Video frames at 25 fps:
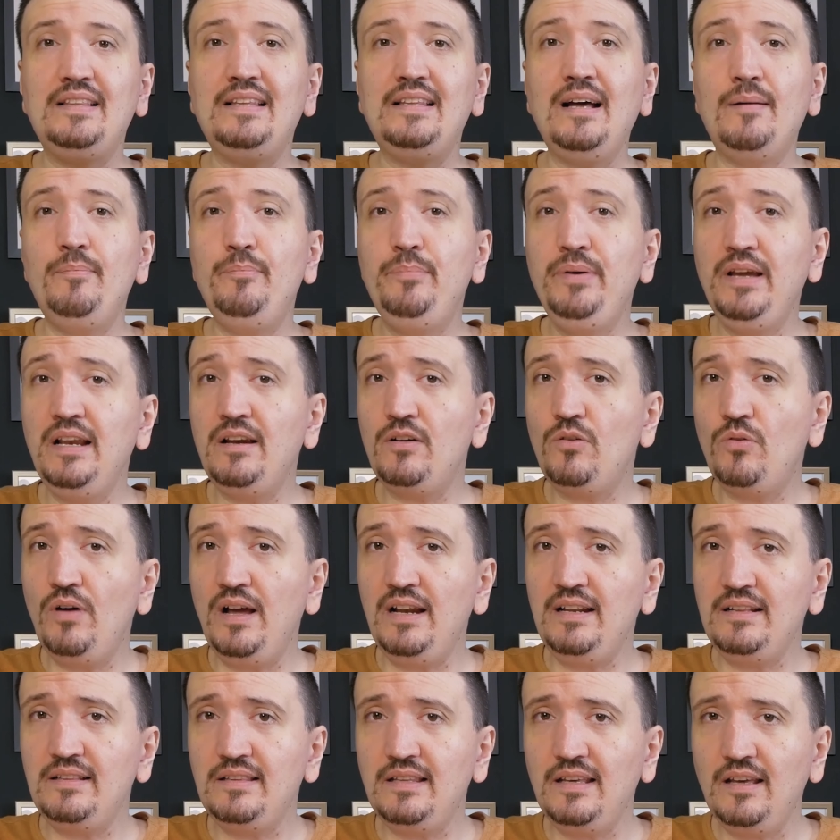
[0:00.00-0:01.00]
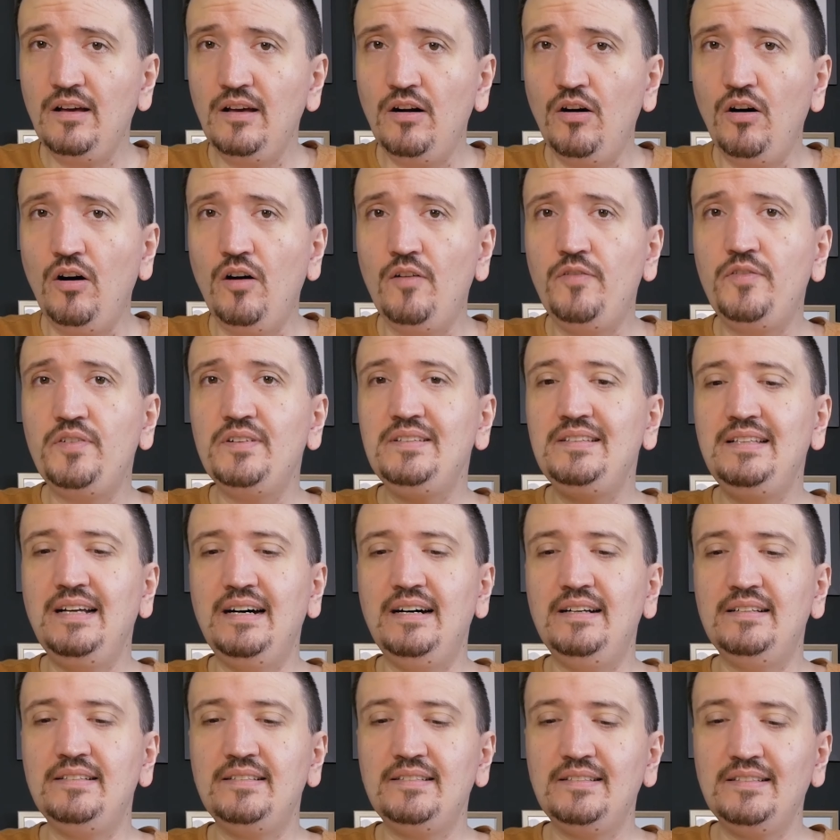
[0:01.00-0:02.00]
the build quality of
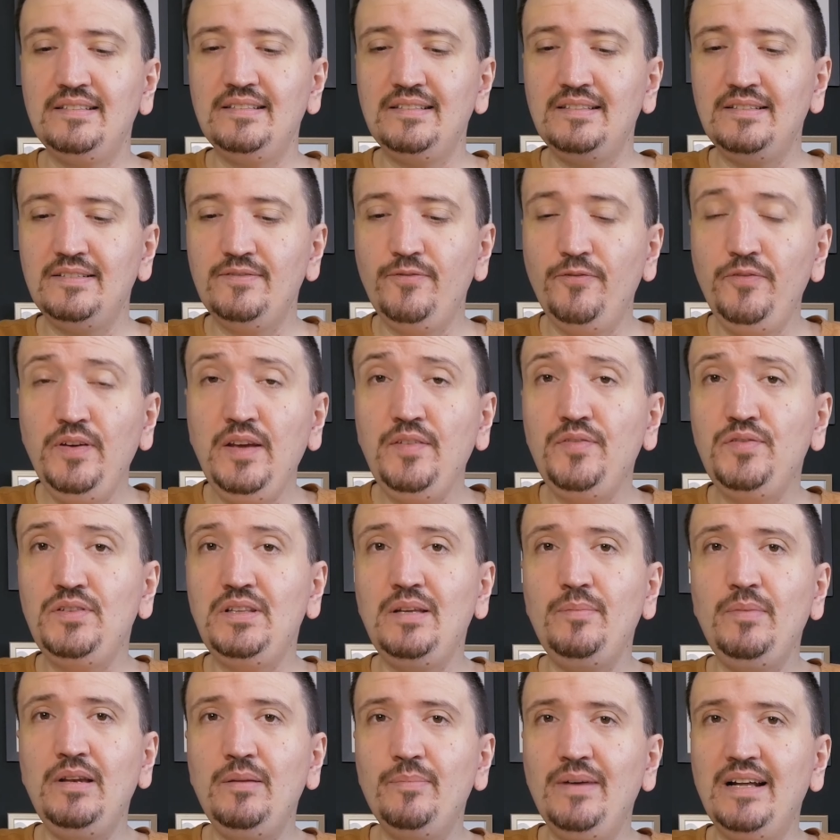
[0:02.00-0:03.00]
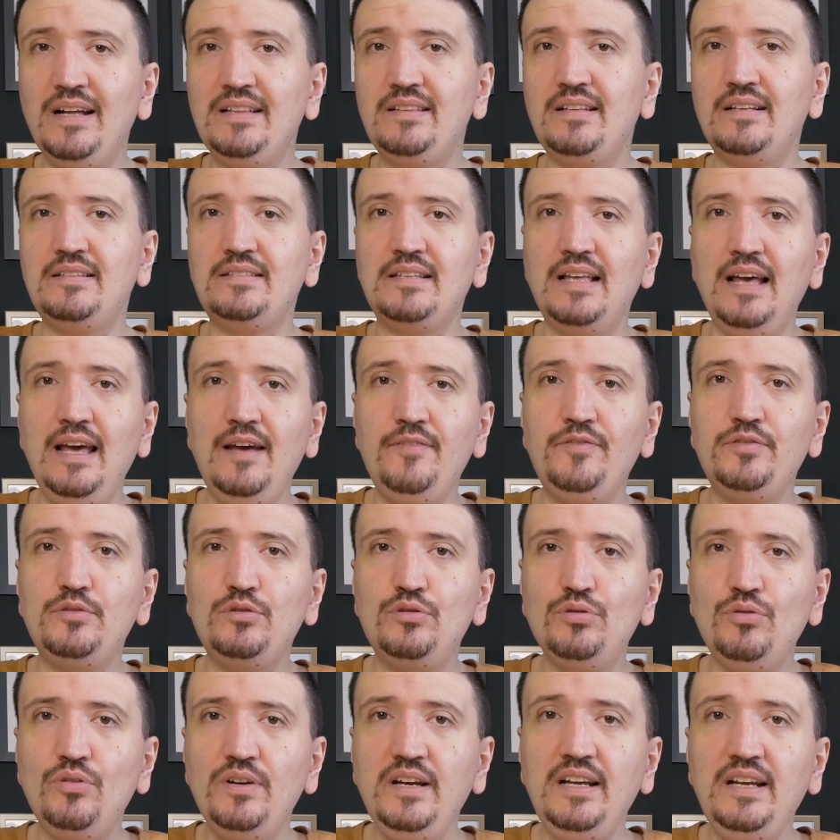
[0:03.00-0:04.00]
the 50mm
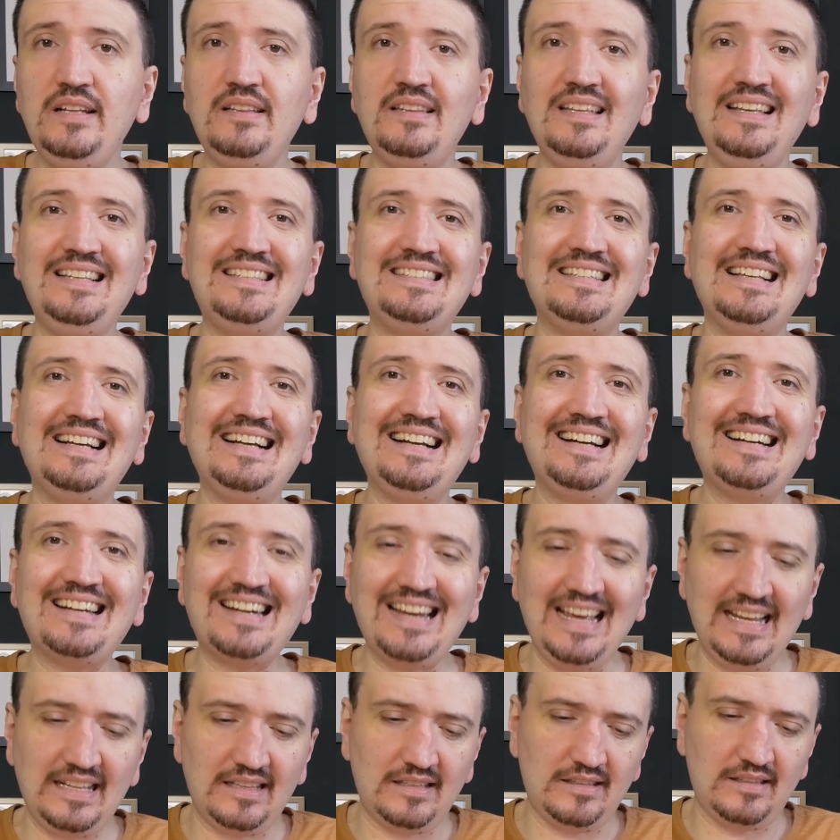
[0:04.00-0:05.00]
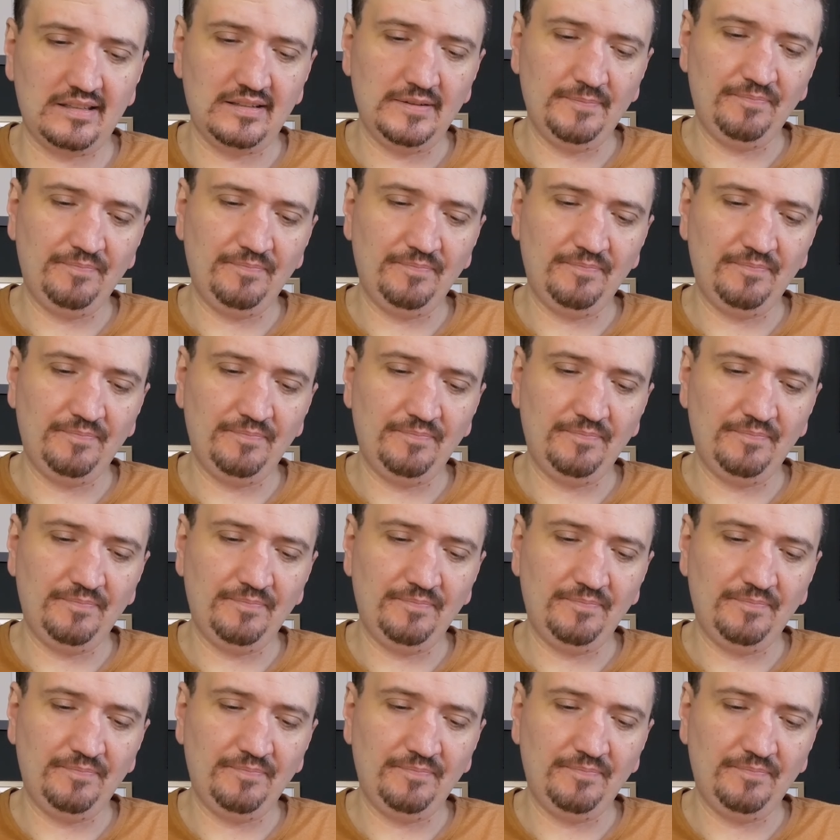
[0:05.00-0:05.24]
f2 it is great.